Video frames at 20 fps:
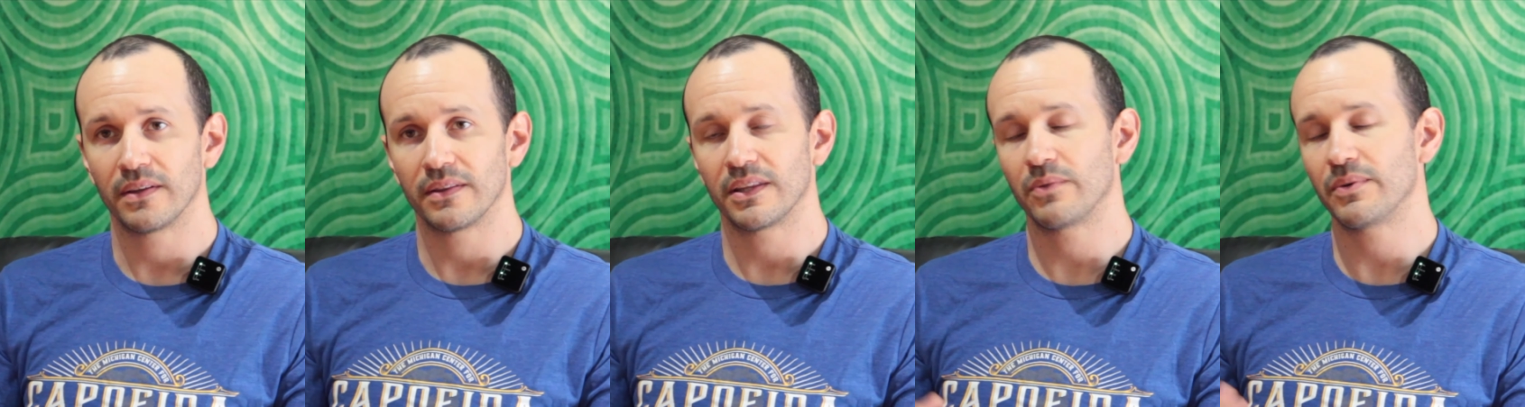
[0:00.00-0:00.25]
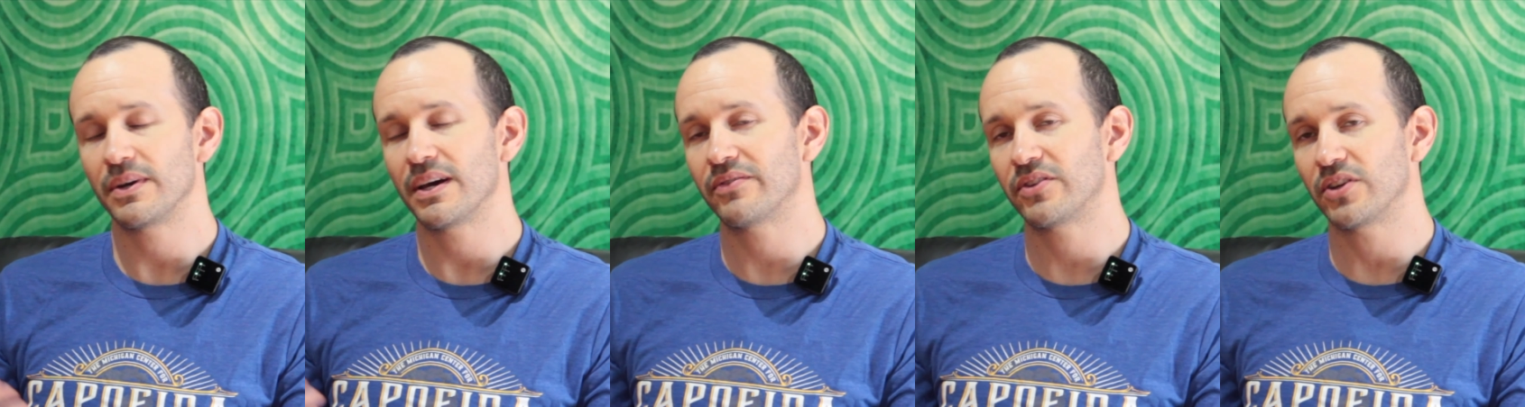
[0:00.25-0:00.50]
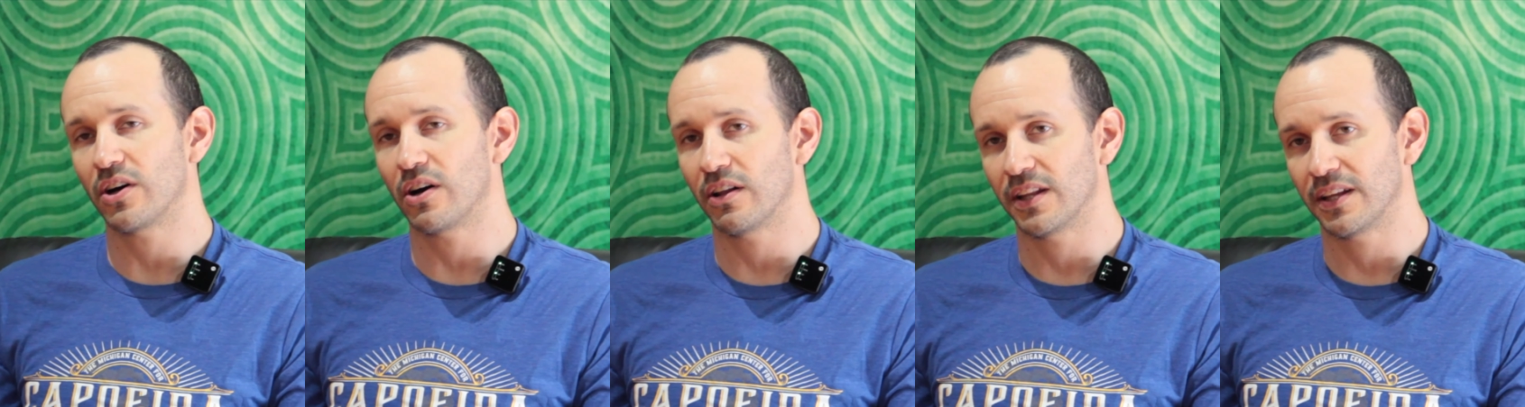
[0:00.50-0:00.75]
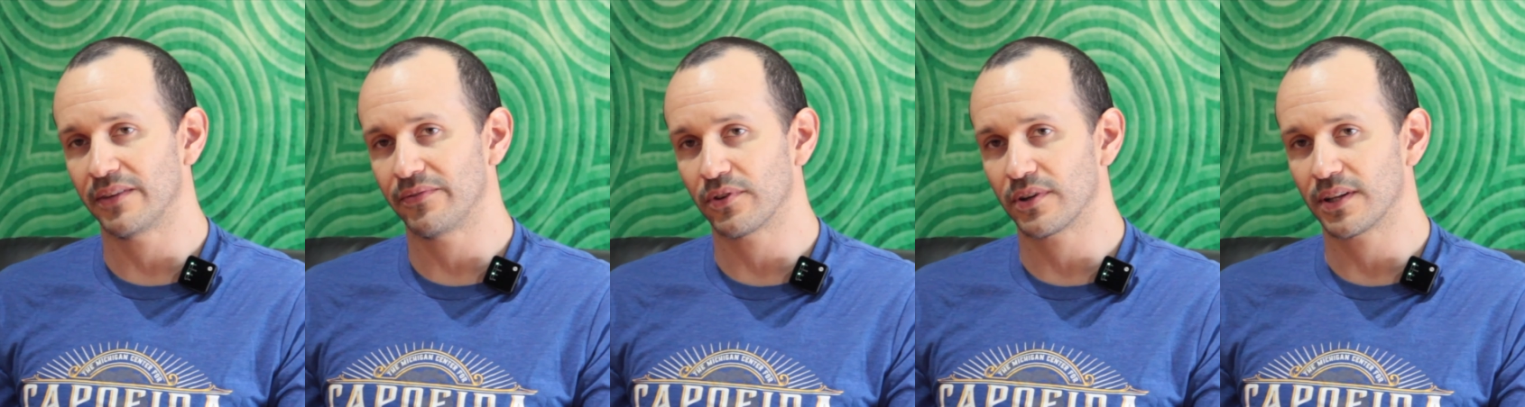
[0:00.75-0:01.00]
Then we have the
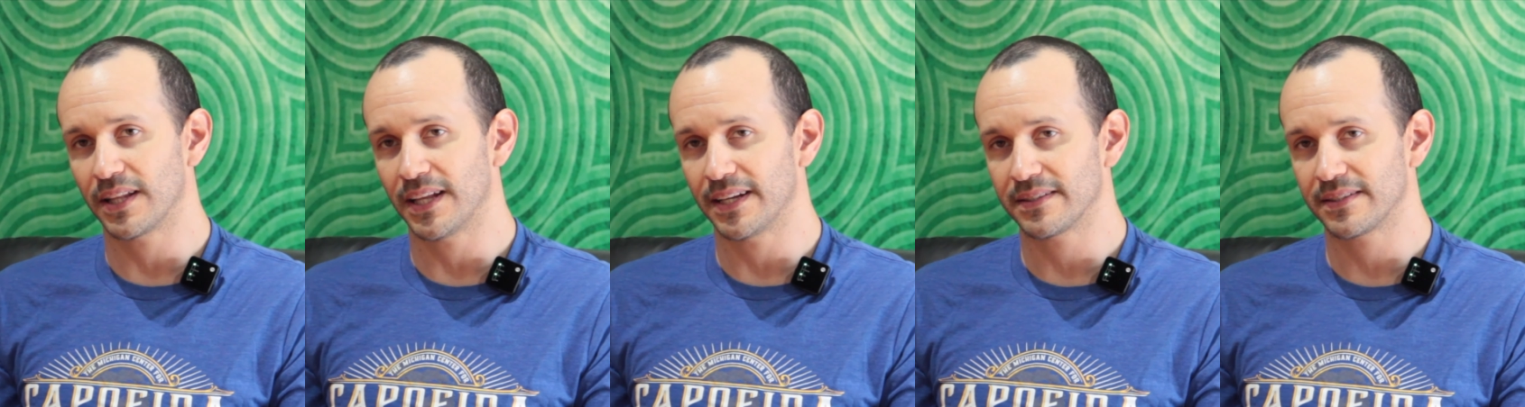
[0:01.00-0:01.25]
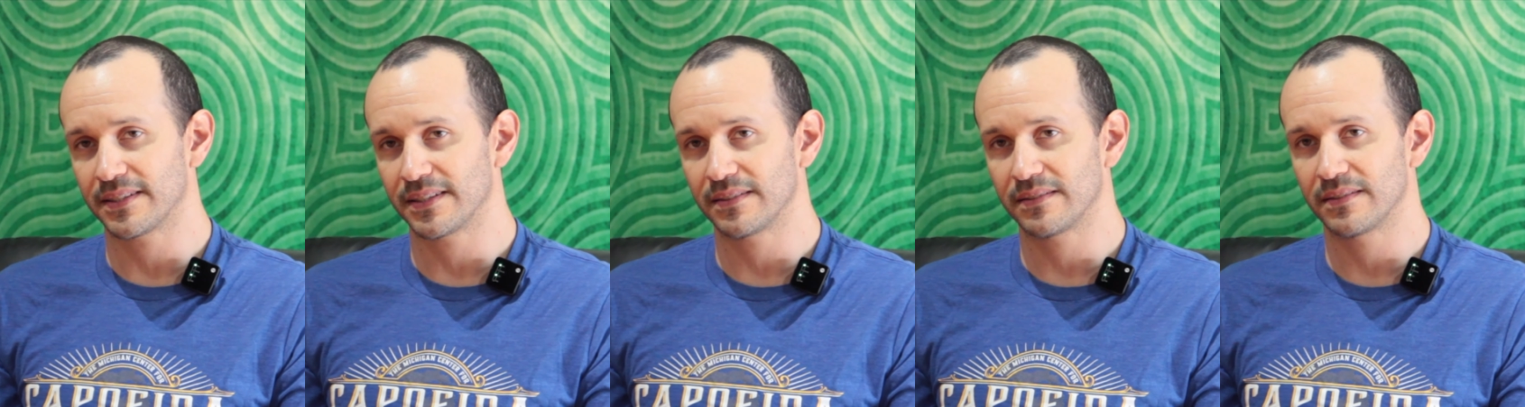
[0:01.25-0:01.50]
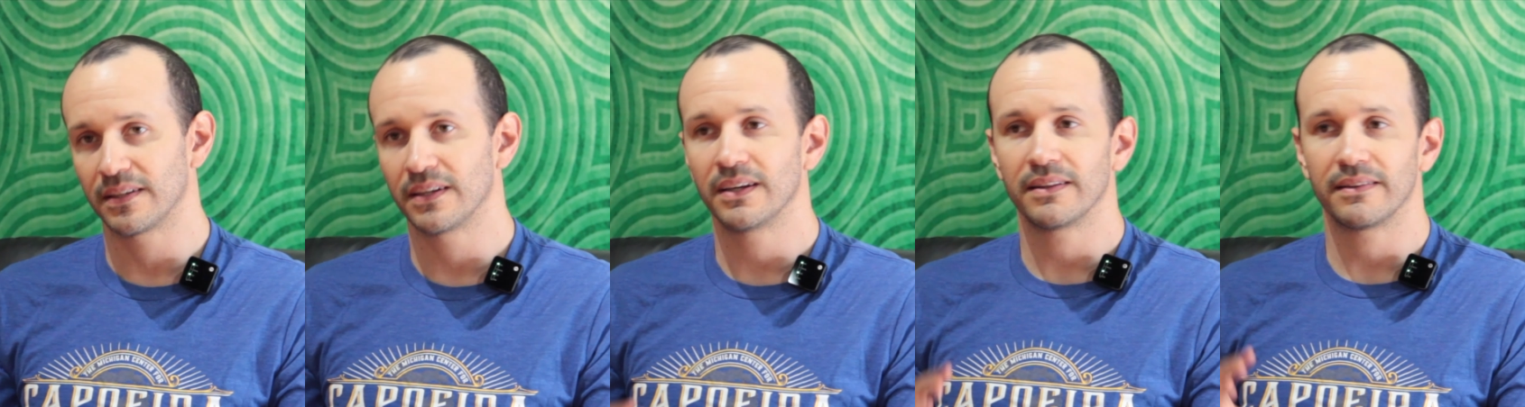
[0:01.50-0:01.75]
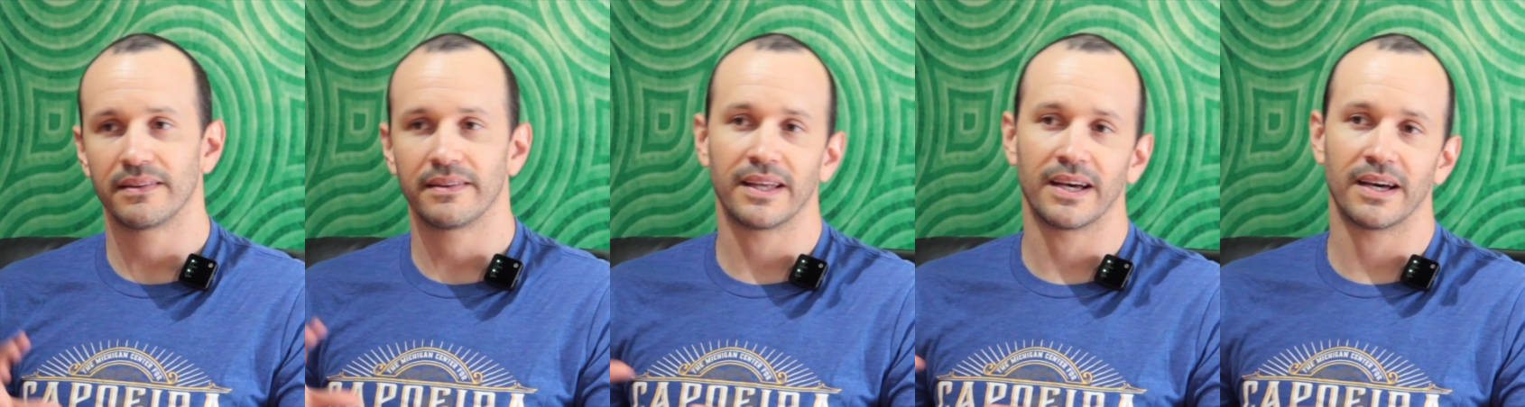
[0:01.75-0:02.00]
all-level classes
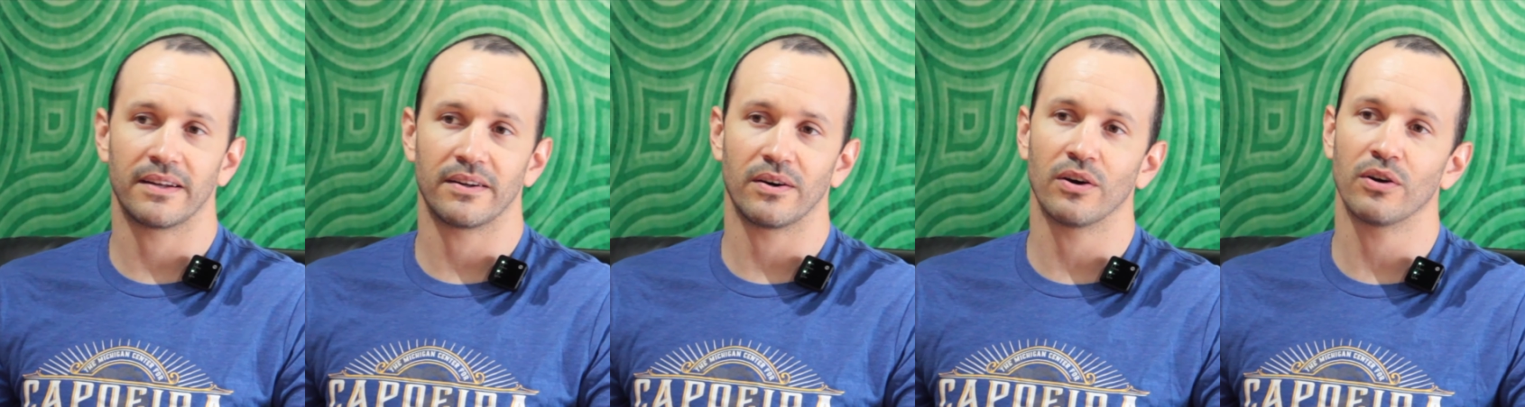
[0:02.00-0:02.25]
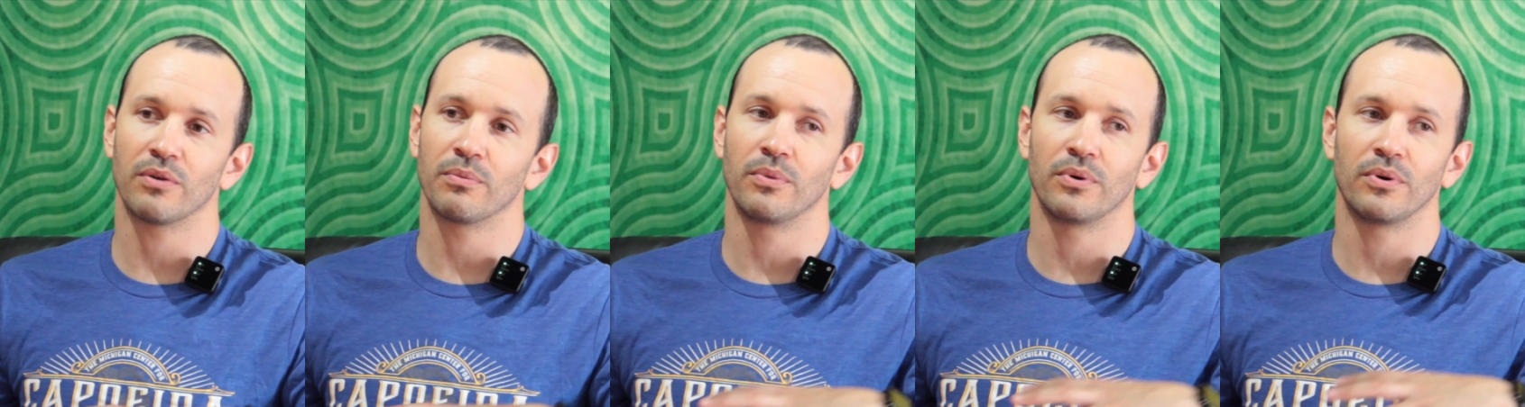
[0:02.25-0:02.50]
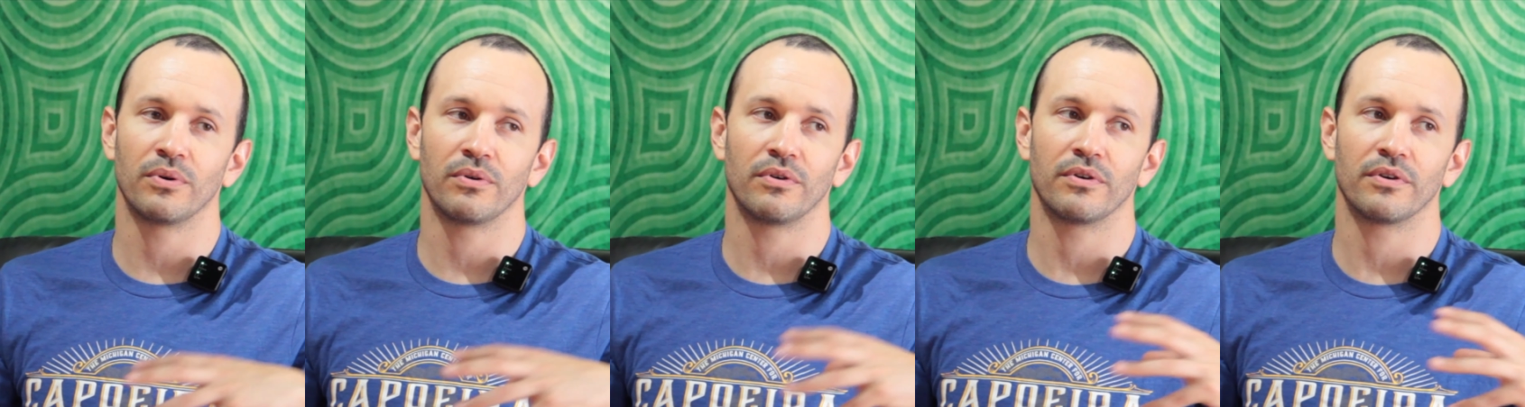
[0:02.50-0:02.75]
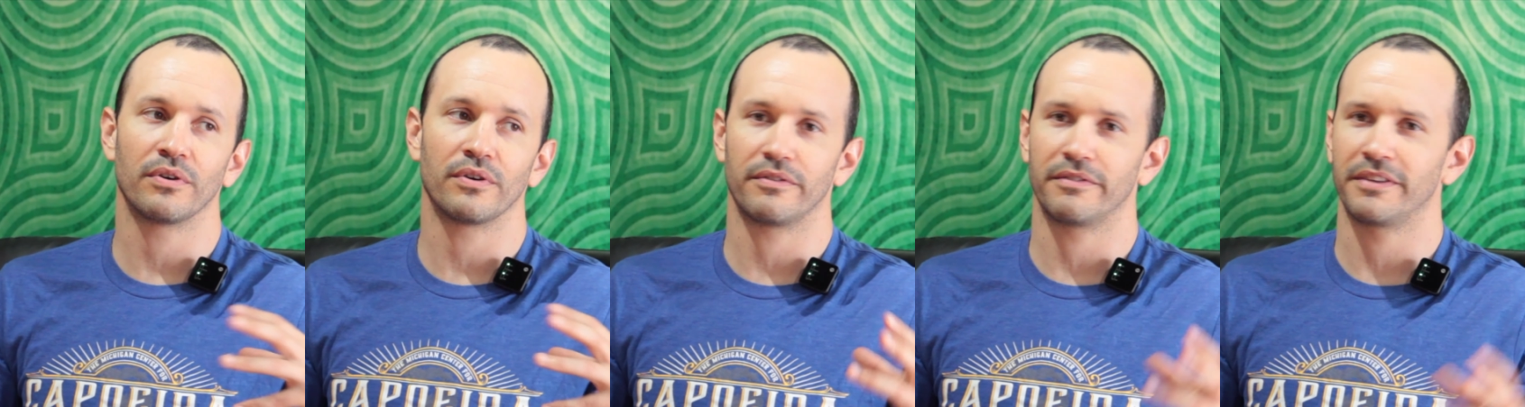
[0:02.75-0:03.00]
that are
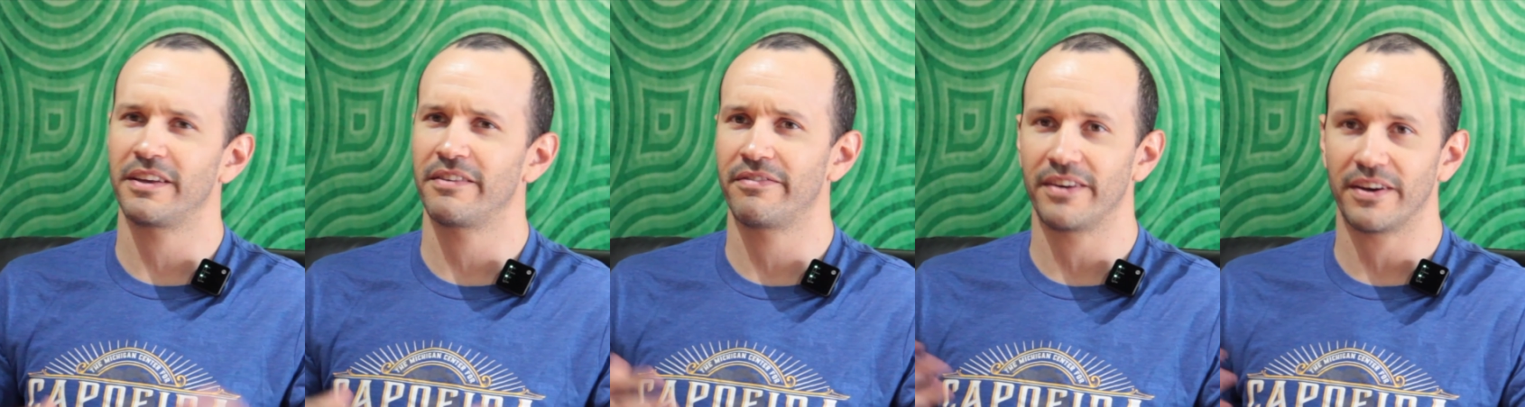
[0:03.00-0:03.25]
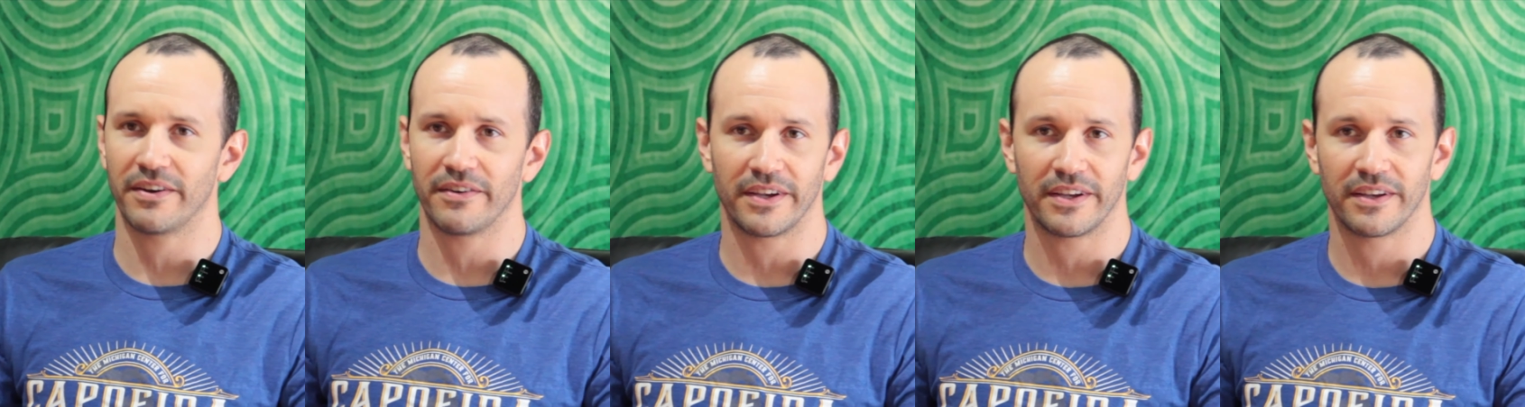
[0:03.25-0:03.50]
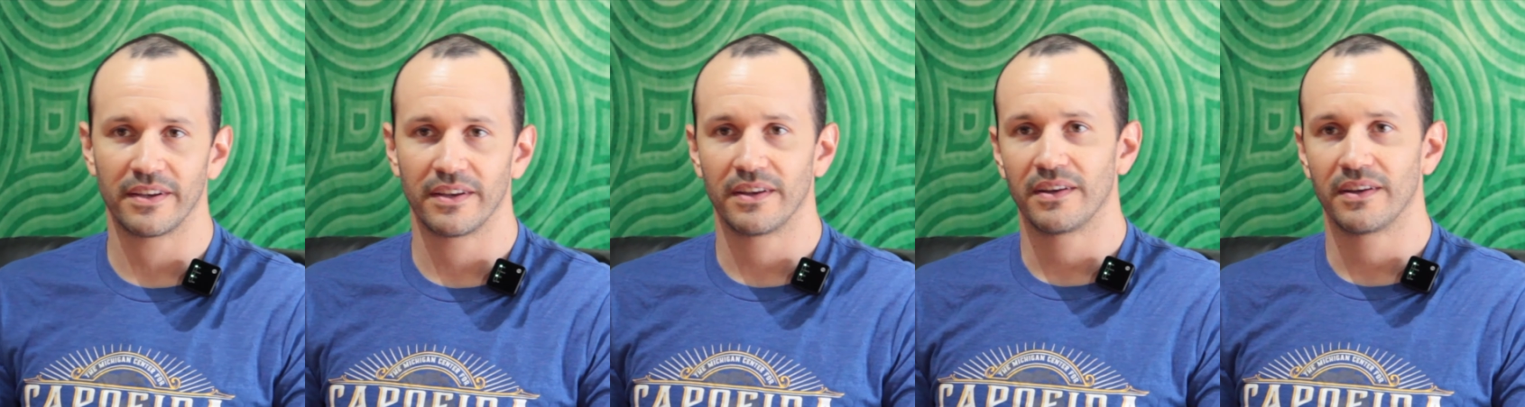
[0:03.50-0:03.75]
more, they vary.